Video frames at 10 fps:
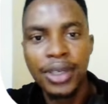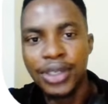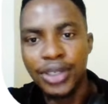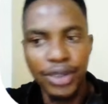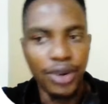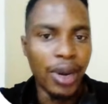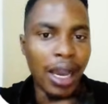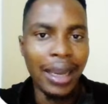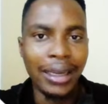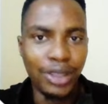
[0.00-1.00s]
So
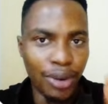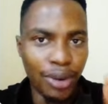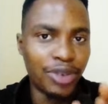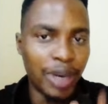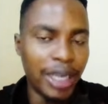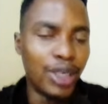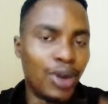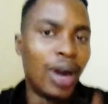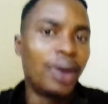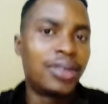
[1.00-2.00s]
I don't really
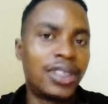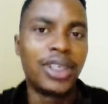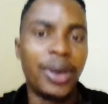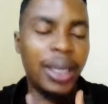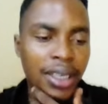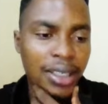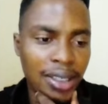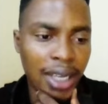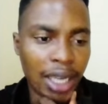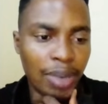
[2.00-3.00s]
know how secure it is
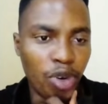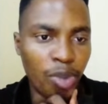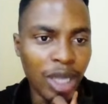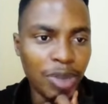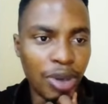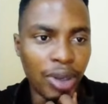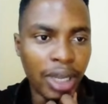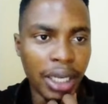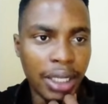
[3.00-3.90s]
at the moment, but like